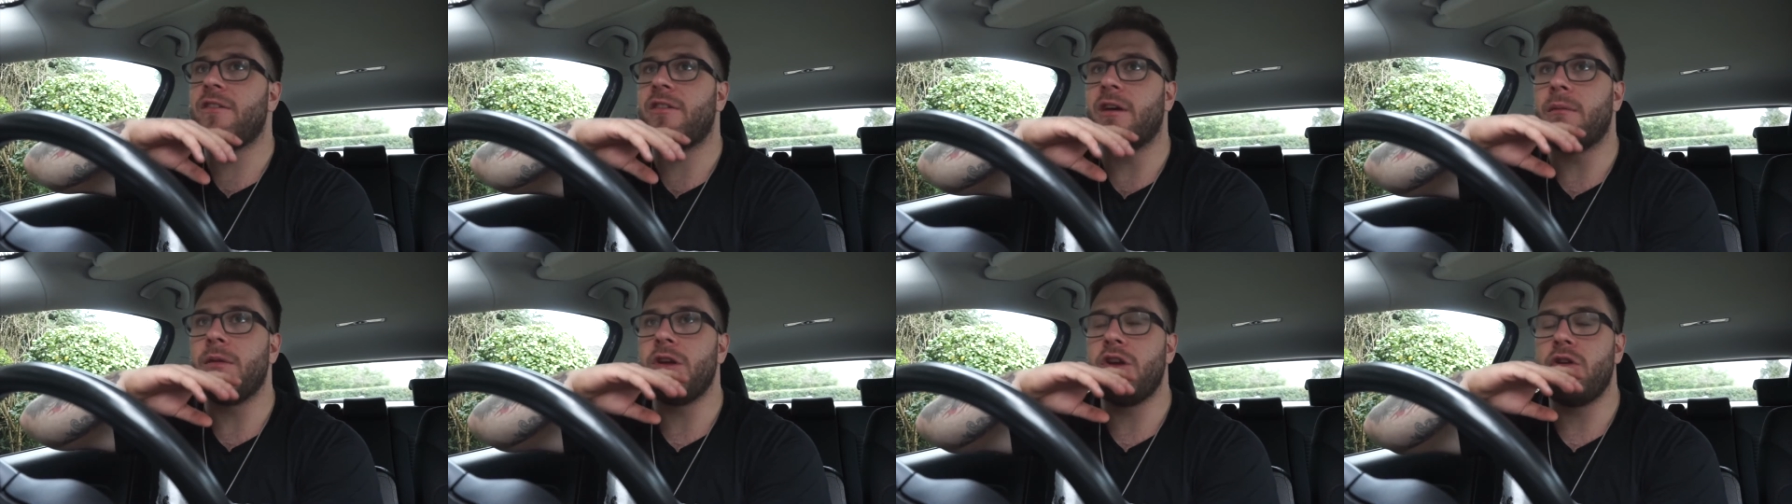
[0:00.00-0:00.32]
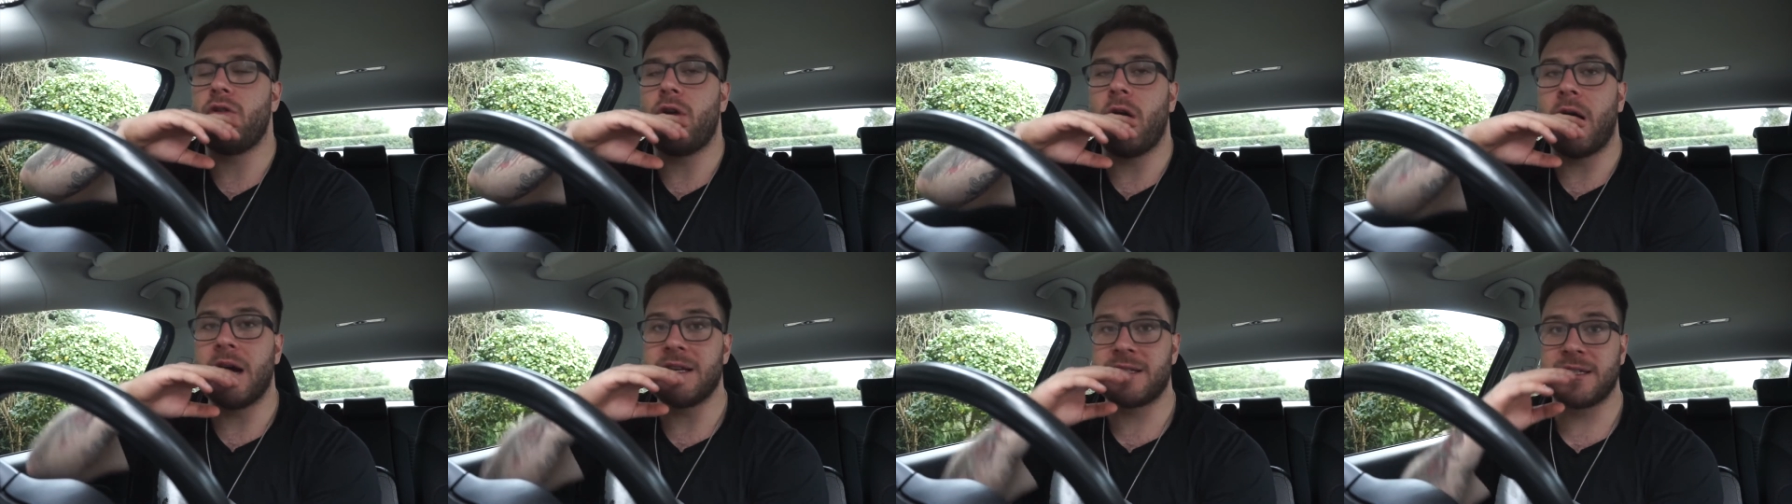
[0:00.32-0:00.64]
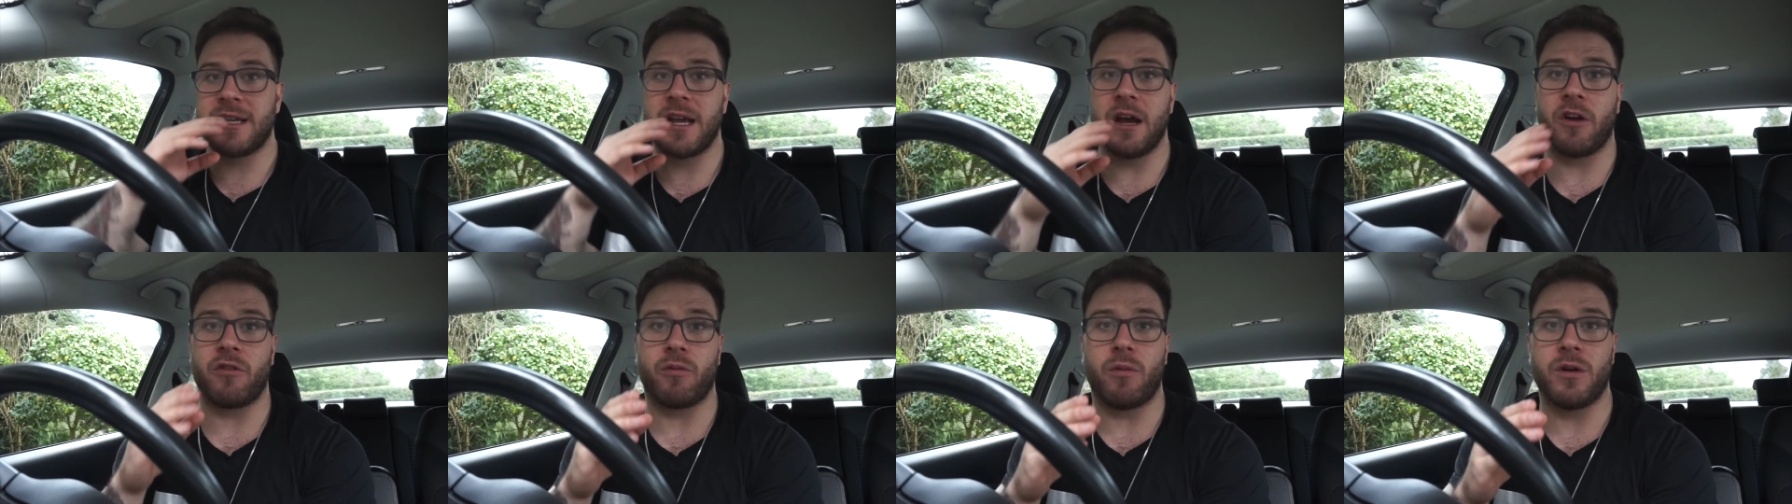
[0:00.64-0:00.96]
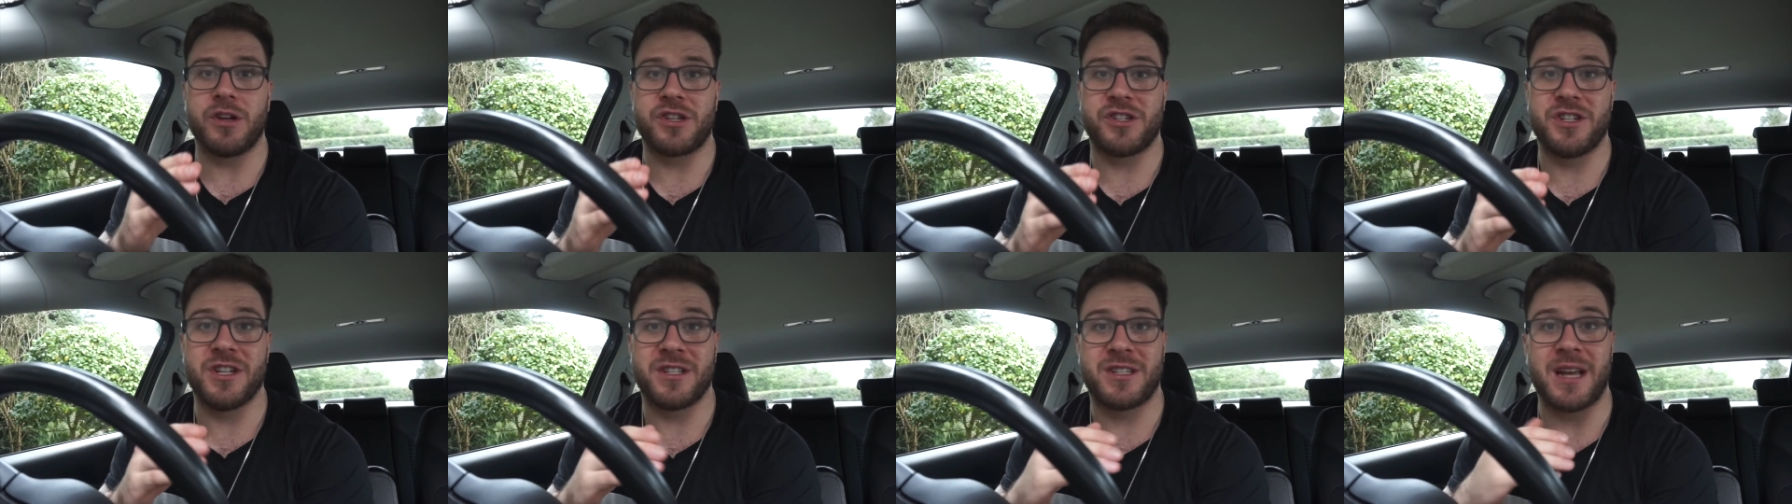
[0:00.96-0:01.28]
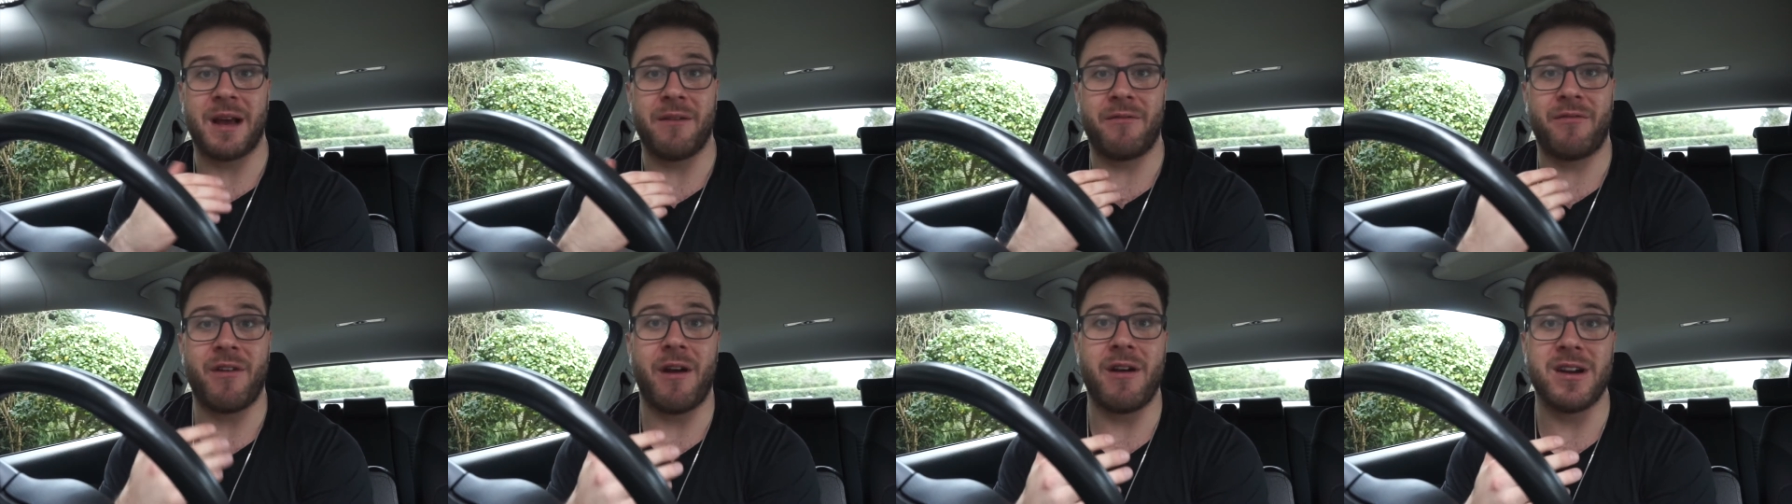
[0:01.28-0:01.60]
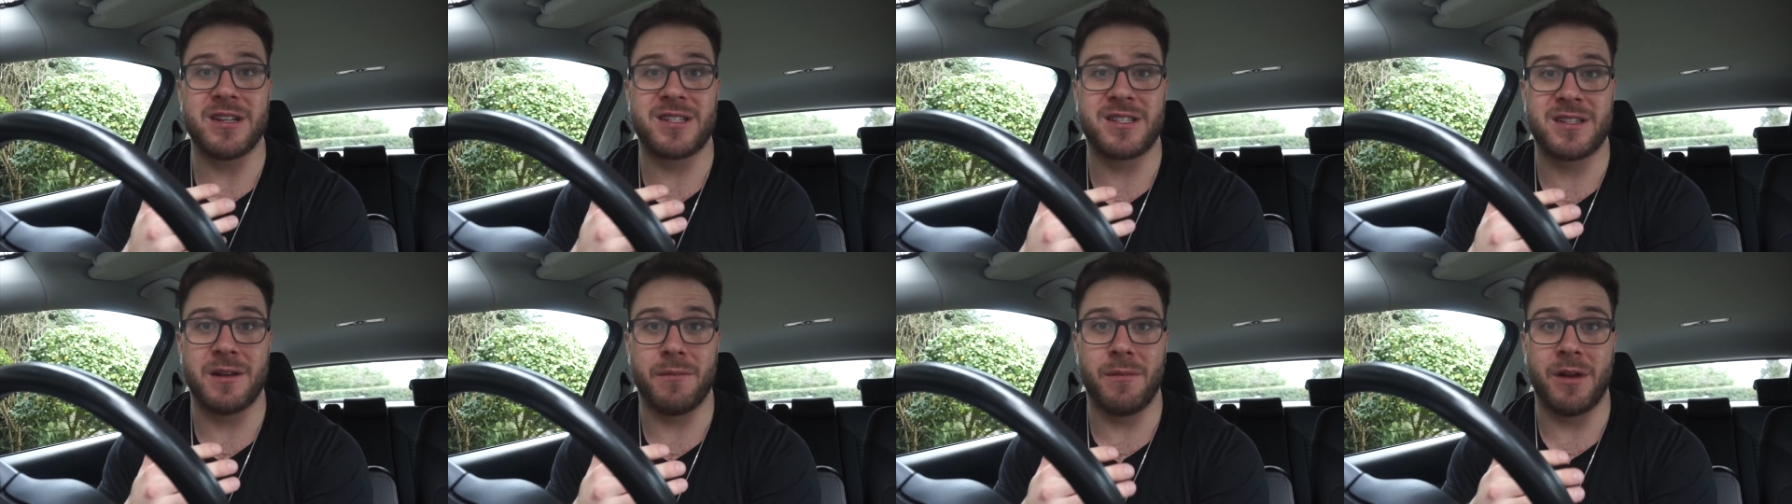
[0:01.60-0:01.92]
some of you guys and girls watching this have
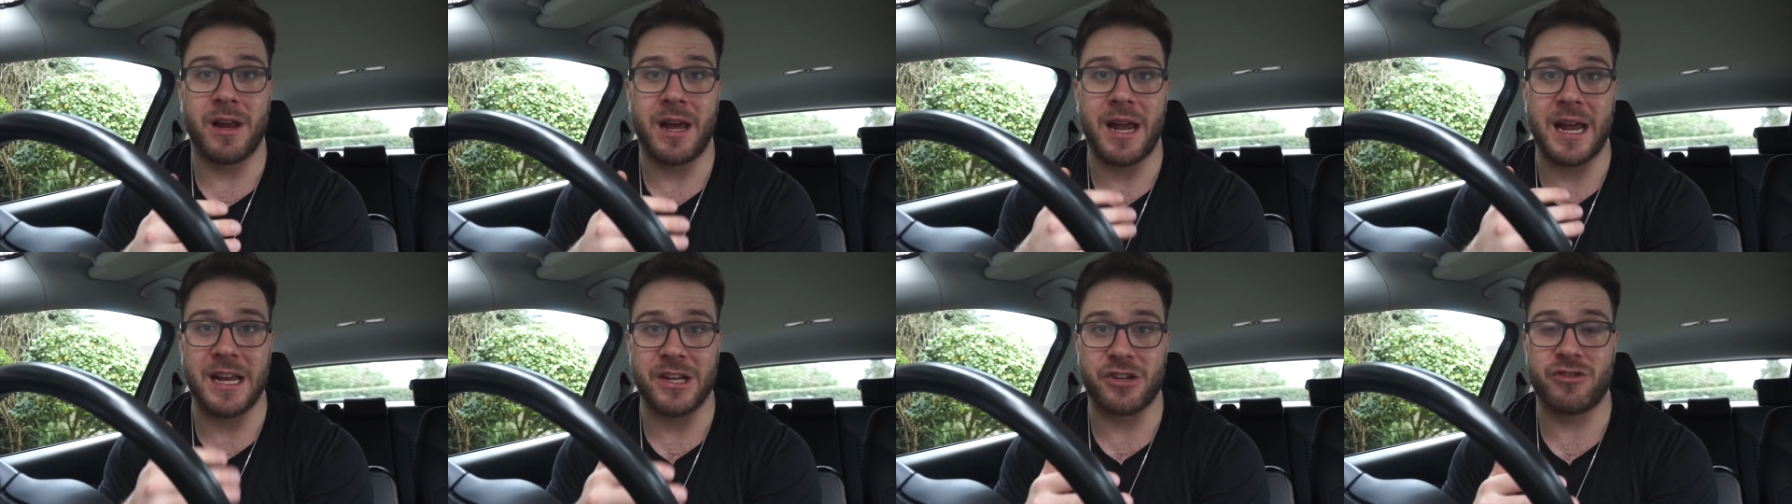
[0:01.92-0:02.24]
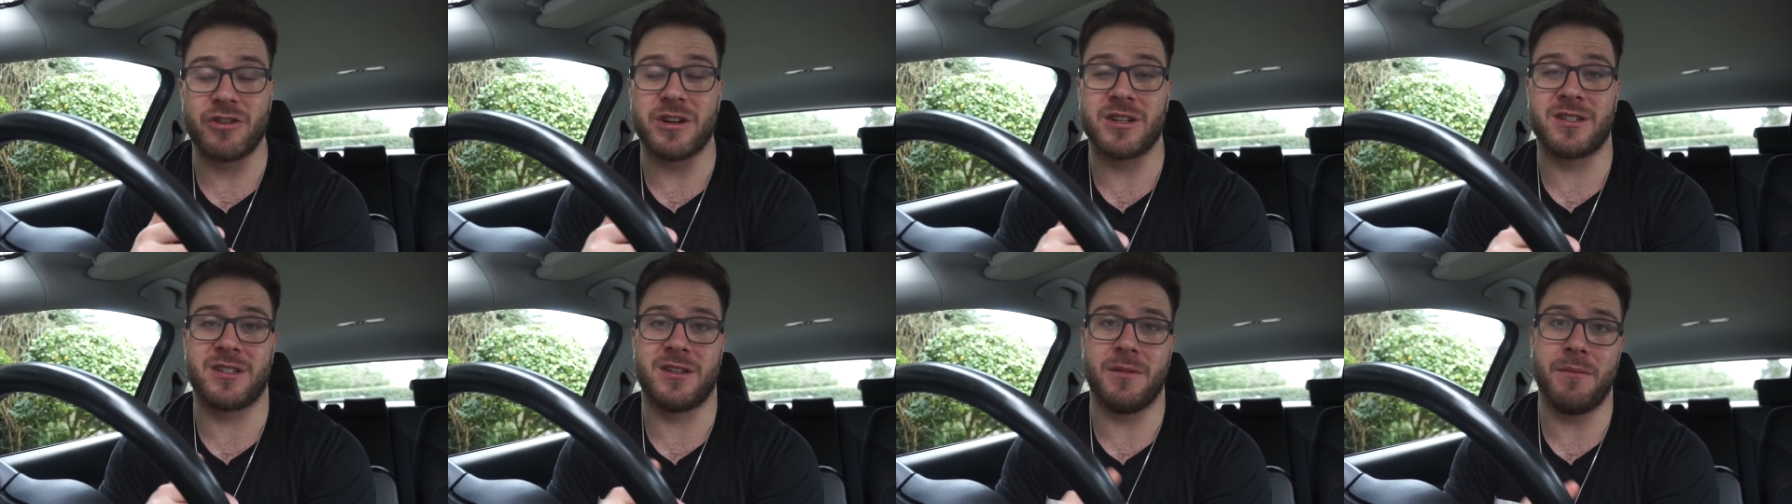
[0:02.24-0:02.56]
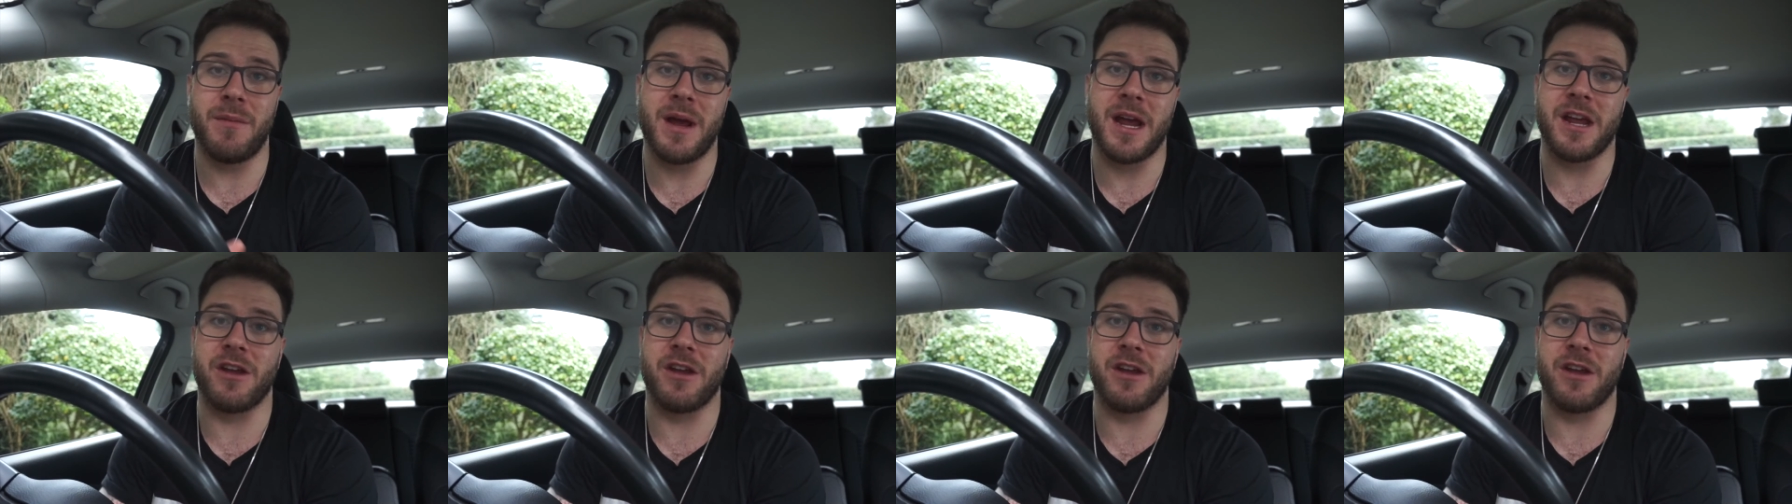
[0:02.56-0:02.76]
very similar interests to me.